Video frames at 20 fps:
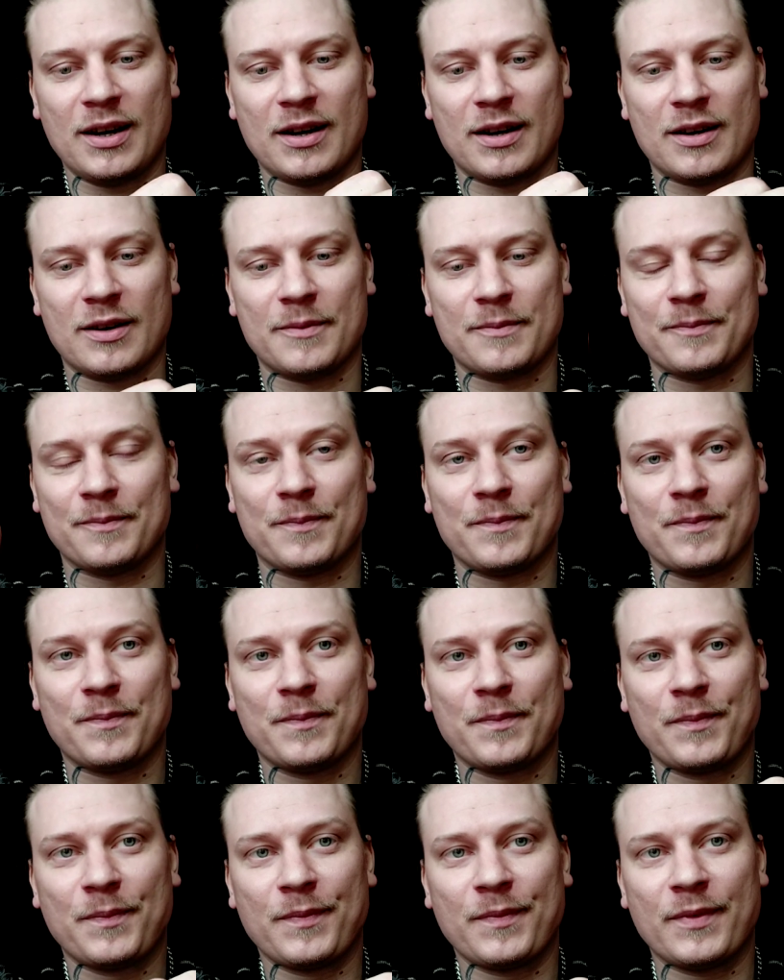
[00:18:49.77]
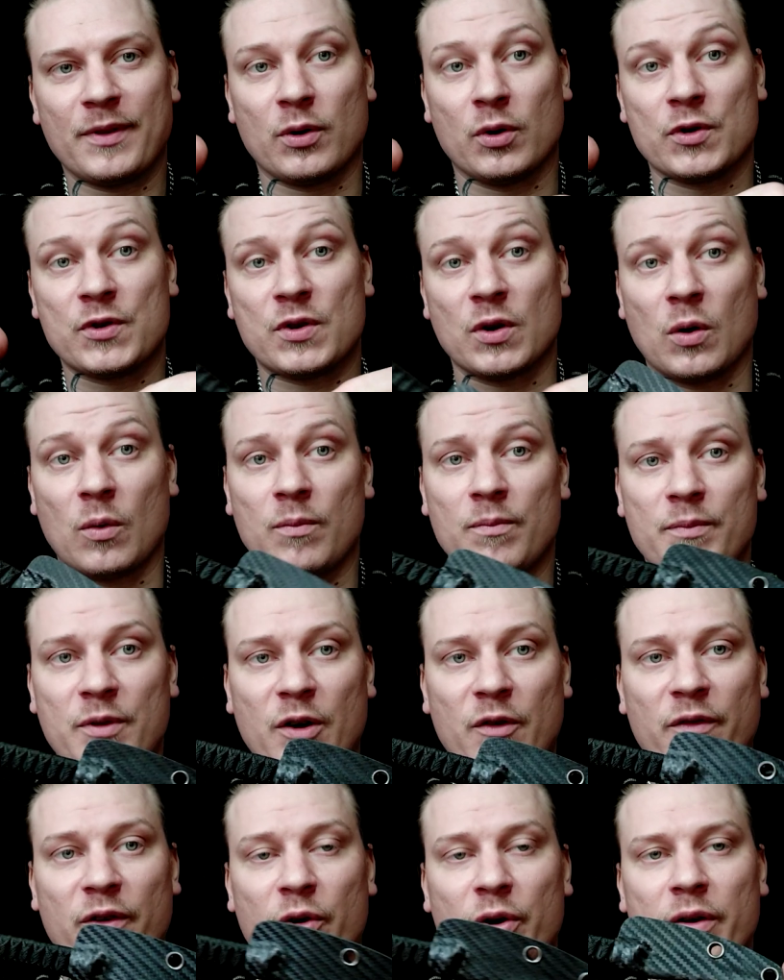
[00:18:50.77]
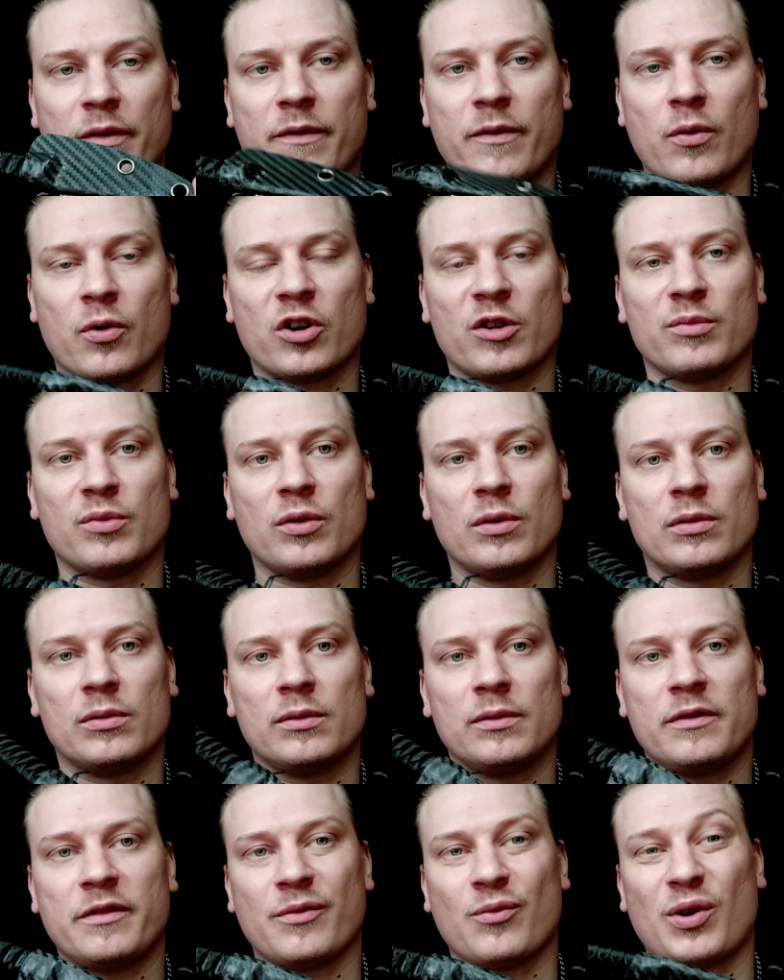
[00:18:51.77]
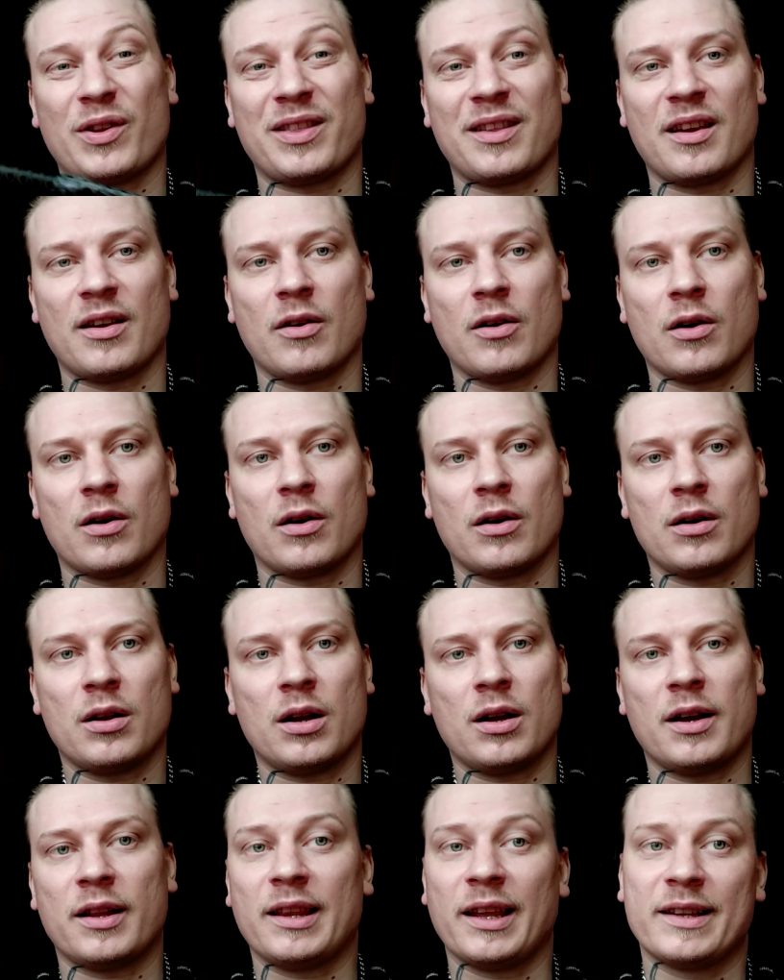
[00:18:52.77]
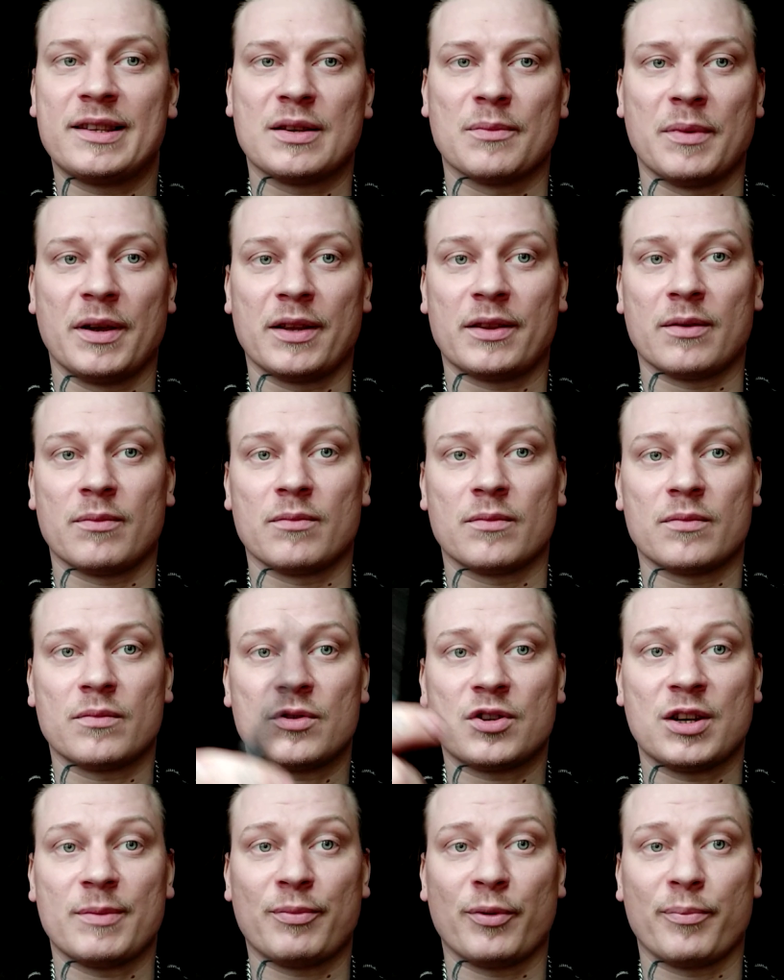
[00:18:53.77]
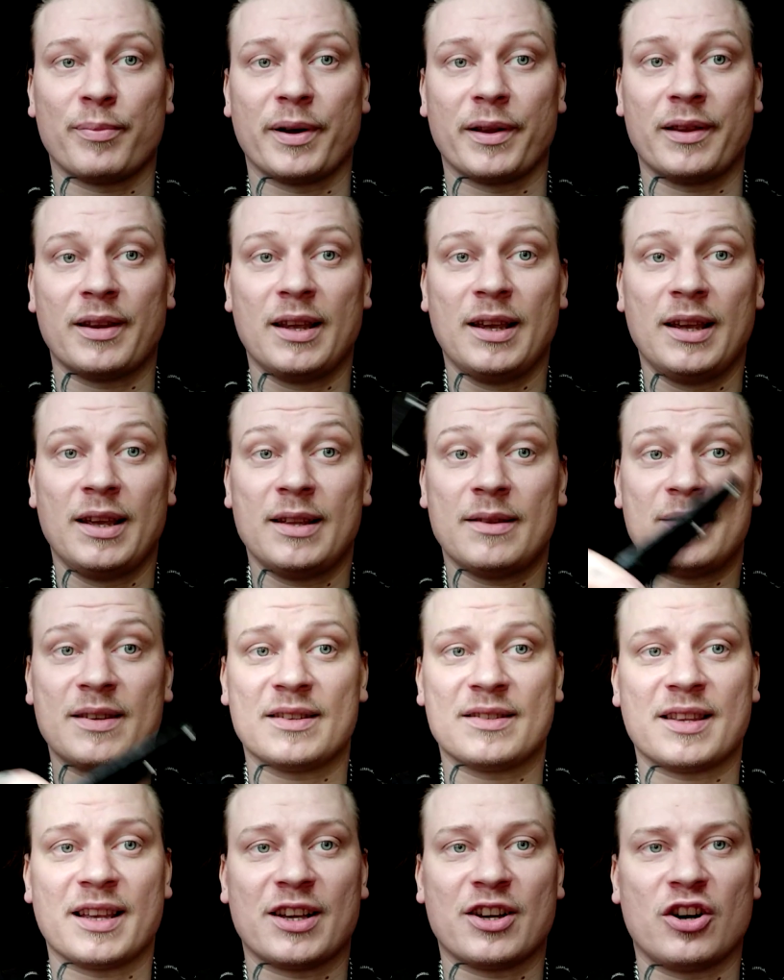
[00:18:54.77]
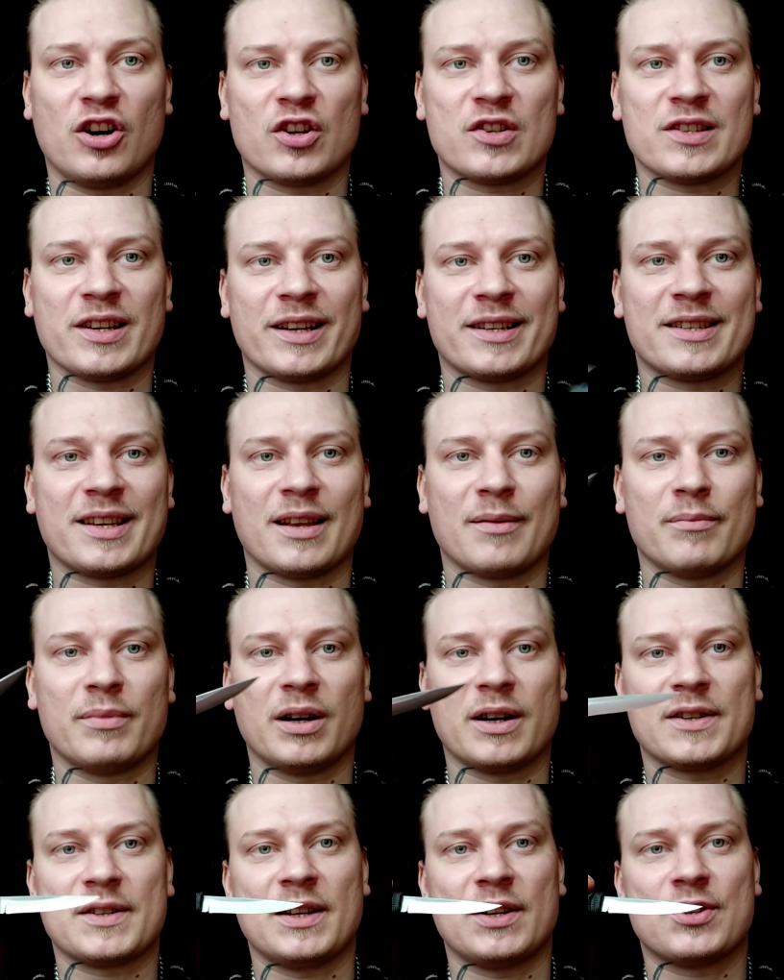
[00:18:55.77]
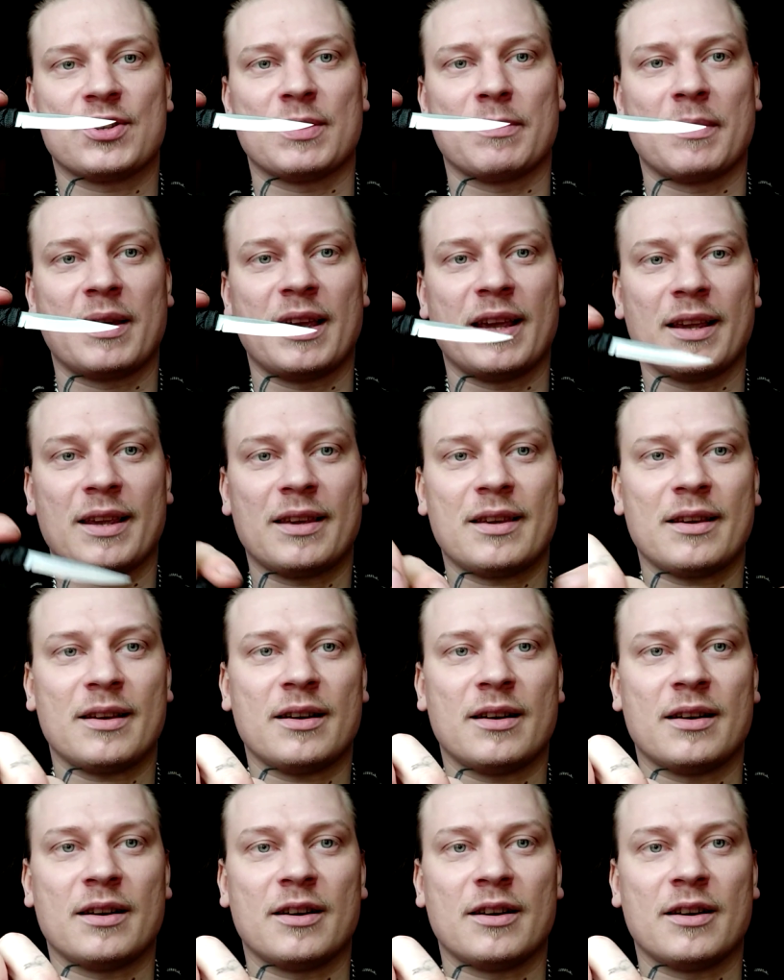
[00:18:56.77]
They're very affordable for what they are. I'd like to make them cheaper, but since they cost like $10 each to make,